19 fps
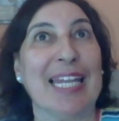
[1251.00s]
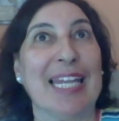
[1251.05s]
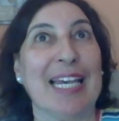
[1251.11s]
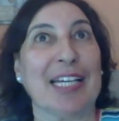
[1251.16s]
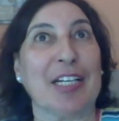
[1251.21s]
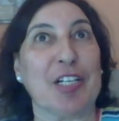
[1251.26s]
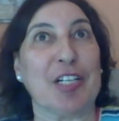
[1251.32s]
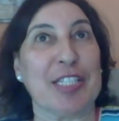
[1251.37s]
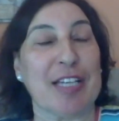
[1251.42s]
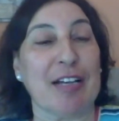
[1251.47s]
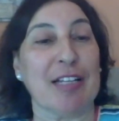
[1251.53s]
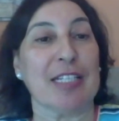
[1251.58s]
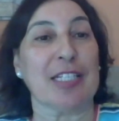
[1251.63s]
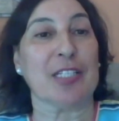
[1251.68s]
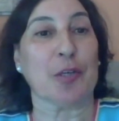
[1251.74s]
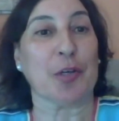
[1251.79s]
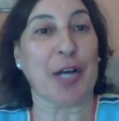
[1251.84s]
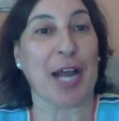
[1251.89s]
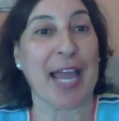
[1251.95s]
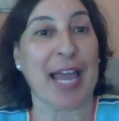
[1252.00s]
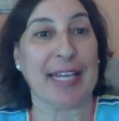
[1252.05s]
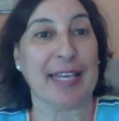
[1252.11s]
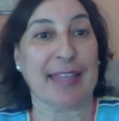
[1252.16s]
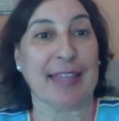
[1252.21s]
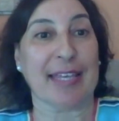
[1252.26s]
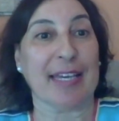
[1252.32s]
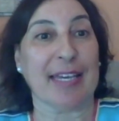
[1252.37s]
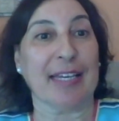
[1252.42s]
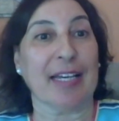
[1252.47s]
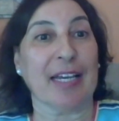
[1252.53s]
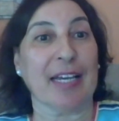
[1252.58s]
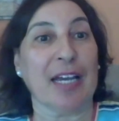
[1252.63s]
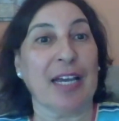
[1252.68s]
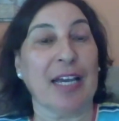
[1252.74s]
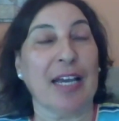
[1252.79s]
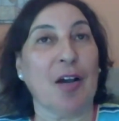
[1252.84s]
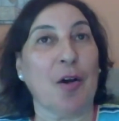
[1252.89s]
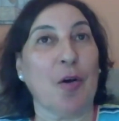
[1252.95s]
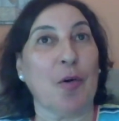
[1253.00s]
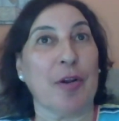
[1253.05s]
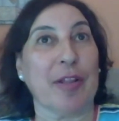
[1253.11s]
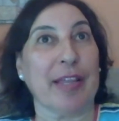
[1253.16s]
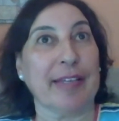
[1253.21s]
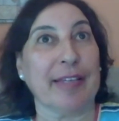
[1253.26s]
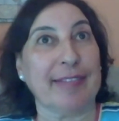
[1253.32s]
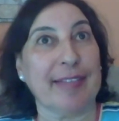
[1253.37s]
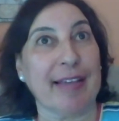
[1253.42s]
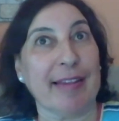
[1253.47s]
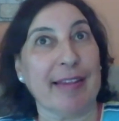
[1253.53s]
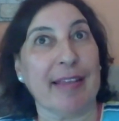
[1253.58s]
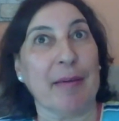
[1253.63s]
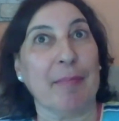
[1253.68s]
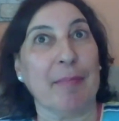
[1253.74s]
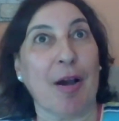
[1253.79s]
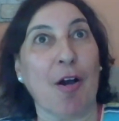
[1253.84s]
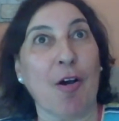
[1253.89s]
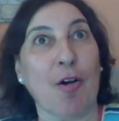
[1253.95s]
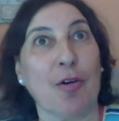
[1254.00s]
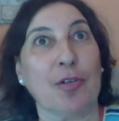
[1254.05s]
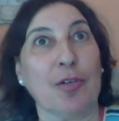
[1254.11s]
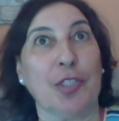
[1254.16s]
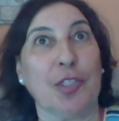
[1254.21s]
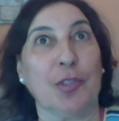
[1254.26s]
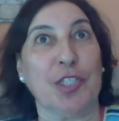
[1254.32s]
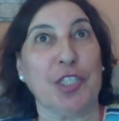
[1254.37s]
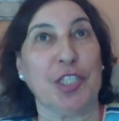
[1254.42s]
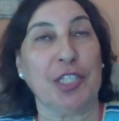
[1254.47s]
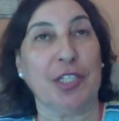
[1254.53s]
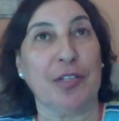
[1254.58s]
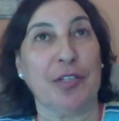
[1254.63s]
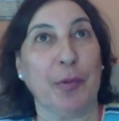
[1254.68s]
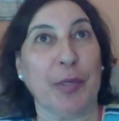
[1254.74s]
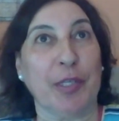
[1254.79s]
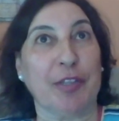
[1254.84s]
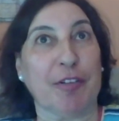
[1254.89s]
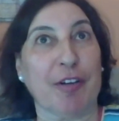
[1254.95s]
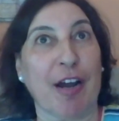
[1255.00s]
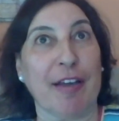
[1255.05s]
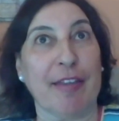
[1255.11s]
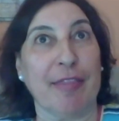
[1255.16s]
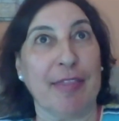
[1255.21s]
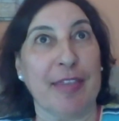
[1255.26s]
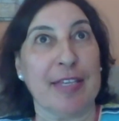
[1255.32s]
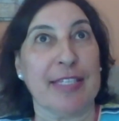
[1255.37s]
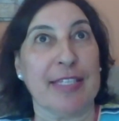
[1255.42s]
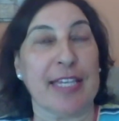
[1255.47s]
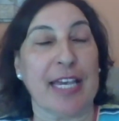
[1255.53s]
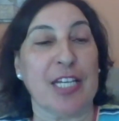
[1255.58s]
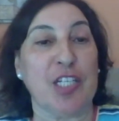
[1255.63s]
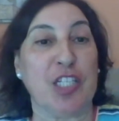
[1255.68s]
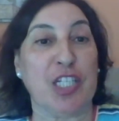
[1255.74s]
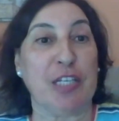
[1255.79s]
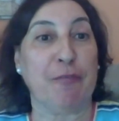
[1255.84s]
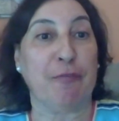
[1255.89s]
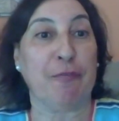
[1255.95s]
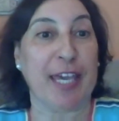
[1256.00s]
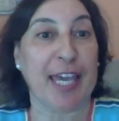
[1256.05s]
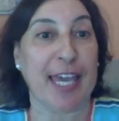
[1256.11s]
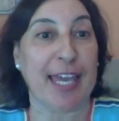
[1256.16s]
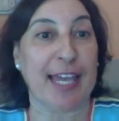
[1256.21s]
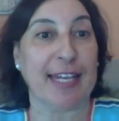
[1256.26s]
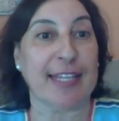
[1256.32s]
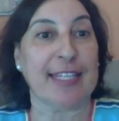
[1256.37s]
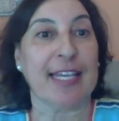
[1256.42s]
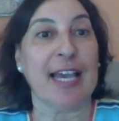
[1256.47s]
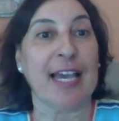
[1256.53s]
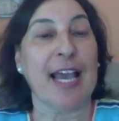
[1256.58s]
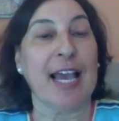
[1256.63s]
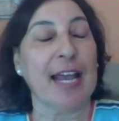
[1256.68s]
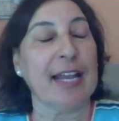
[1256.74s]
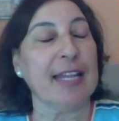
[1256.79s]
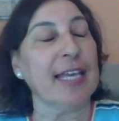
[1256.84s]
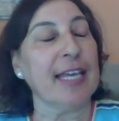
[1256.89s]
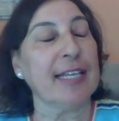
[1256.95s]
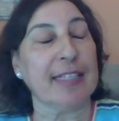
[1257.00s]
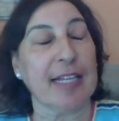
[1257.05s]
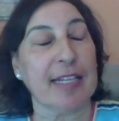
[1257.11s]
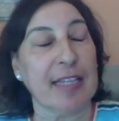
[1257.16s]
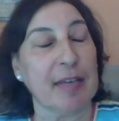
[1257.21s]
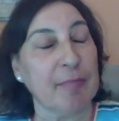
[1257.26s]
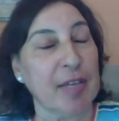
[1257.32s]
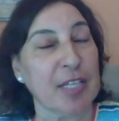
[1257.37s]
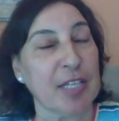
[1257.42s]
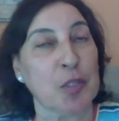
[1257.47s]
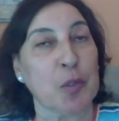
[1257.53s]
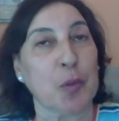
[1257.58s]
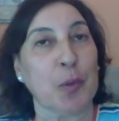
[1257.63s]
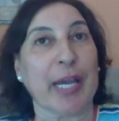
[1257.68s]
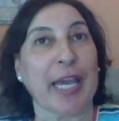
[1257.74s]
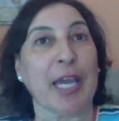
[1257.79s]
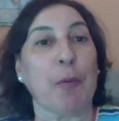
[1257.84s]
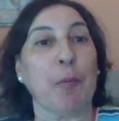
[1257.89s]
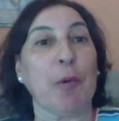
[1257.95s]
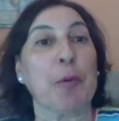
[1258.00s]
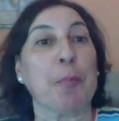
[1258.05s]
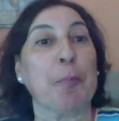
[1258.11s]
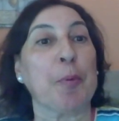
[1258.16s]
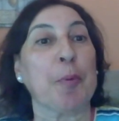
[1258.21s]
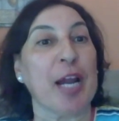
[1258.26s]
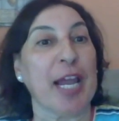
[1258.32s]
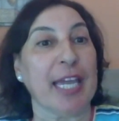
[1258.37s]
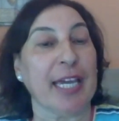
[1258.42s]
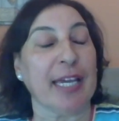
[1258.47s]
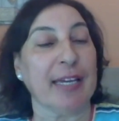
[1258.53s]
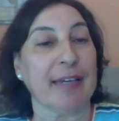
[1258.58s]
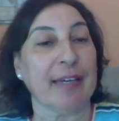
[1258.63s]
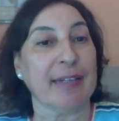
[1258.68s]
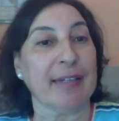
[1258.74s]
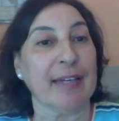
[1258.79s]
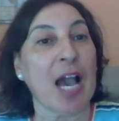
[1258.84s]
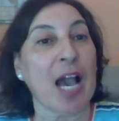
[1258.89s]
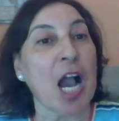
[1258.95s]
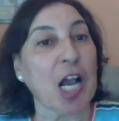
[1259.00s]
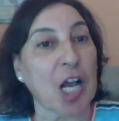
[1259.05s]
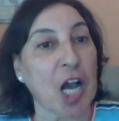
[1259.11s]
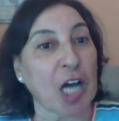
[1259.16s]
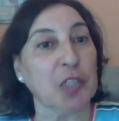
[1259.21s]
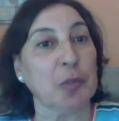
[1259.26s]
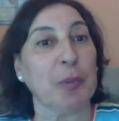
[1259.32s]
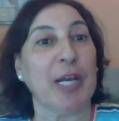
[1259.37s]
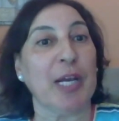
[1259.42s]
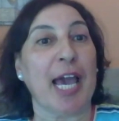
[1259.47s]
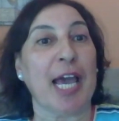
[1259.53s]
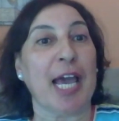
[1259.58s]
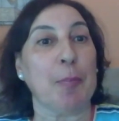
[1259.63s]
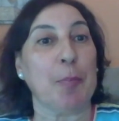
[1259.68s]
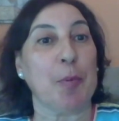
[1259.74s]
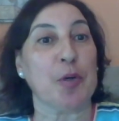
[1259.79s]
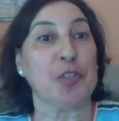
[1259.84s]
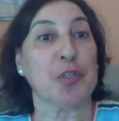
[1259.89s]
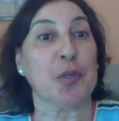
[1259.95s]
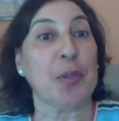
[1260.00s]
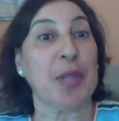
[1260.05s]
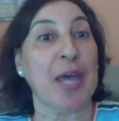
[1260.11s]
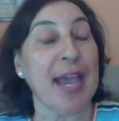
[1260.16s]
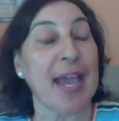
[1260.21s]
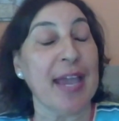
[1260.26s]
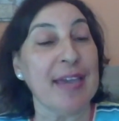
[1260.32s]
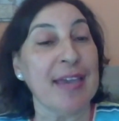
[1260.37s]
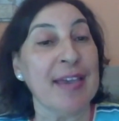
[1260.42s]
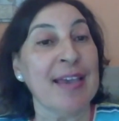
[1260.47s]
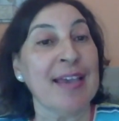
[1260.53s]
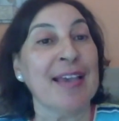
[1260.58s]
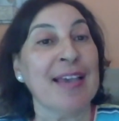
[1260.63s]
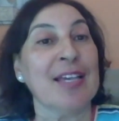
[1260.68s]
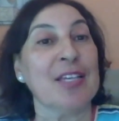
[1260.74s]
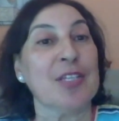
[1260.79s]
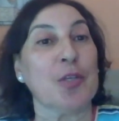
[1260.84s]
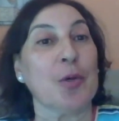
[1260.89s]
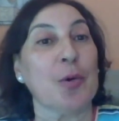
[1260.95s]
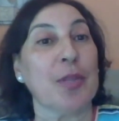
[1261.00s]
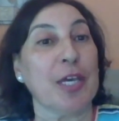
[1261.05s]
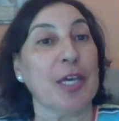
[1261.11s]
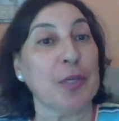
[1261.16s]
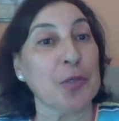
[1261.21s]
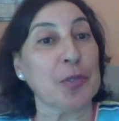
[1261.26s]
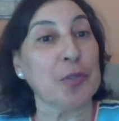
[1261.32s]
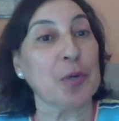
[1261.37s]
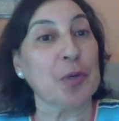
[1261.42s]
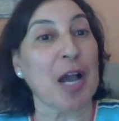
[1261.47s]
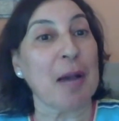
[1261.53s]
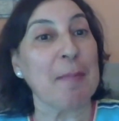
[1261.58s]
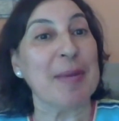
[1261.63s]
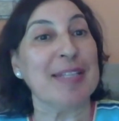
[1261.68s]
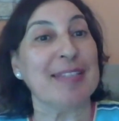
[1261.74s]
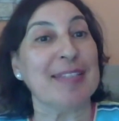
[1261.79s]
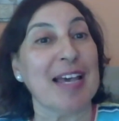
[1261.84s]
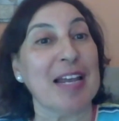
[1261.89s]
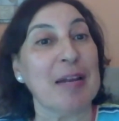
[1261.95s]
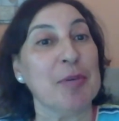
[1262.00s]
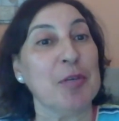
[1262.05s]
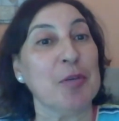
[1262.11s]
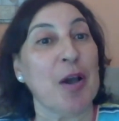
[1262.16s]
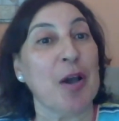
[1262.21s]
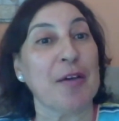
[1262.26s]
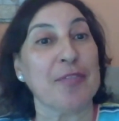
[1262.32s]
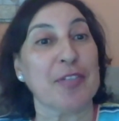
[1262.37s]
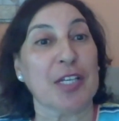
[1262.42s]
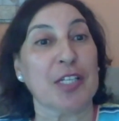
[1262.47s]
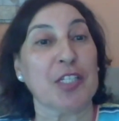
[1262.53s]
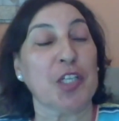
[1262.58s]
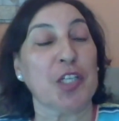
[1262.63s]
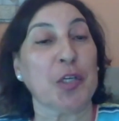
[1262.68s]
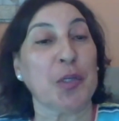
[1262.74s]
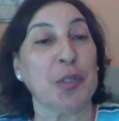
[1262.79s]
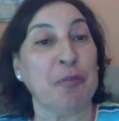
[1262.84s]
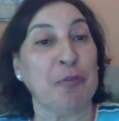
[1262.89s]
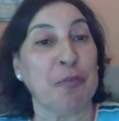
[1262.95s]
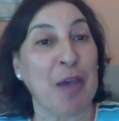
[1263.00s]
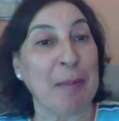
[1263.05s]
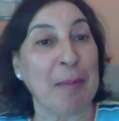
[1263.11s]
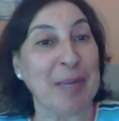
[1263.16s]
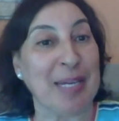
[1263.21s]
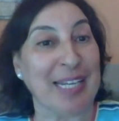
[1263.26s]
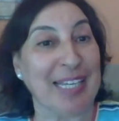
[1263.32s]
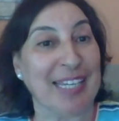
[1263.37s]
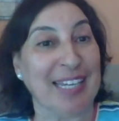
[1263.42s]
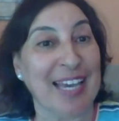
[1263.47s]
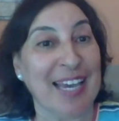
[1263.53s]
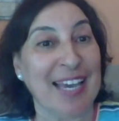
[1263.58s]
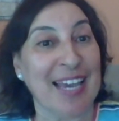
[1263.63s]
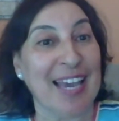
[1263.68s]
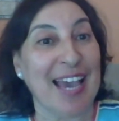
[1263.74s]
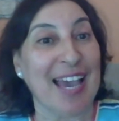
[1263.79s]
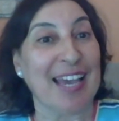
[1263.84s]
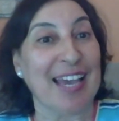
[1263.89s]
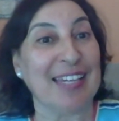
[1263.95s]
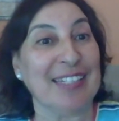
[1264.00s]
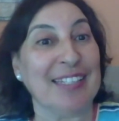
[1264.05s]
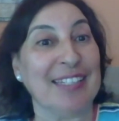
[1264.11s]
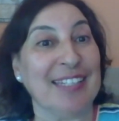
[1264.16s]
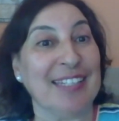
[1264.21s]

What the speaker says: results or anything, or they tell them, we tried this and she failed. And they tell them, that's okay. We're praying. God will help her. So they used to come and tell me, you have such a good family. And